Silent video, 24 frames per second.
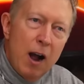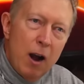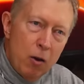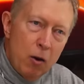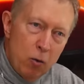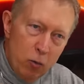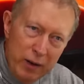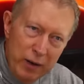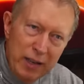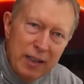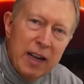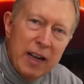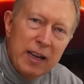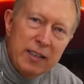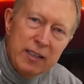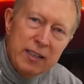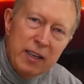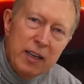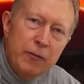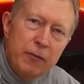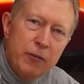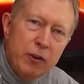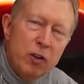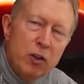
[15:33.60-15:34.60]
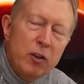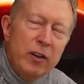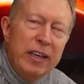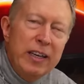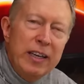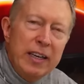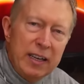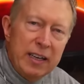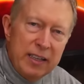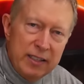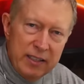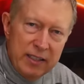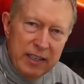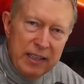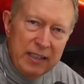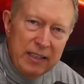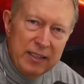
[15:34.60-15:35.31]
Realizing if you're looking at a city